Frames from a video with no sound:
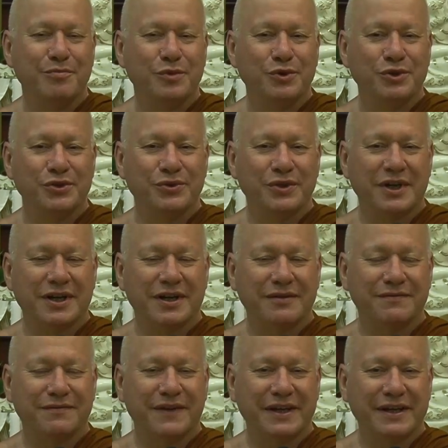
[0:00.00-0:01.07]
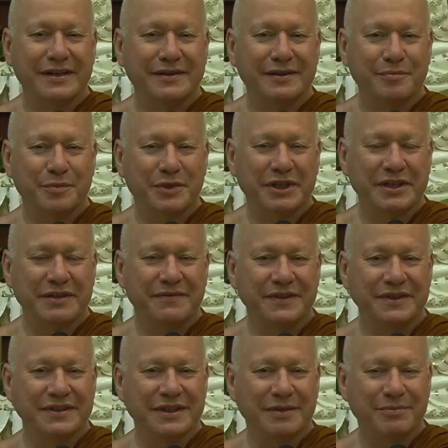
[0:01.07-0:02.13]
put all our faith and belief
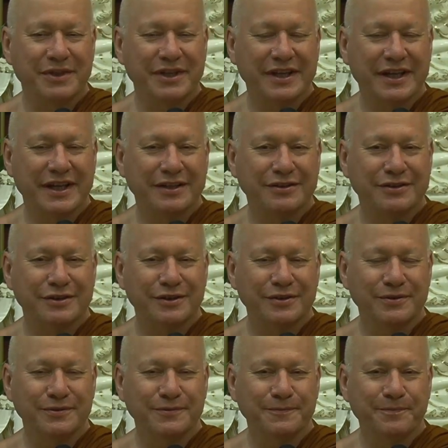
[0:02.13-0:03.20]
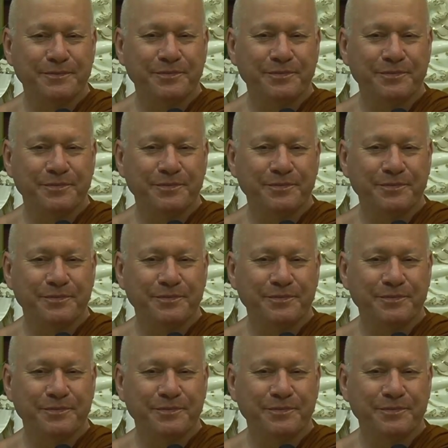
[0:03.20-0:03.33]
in something external.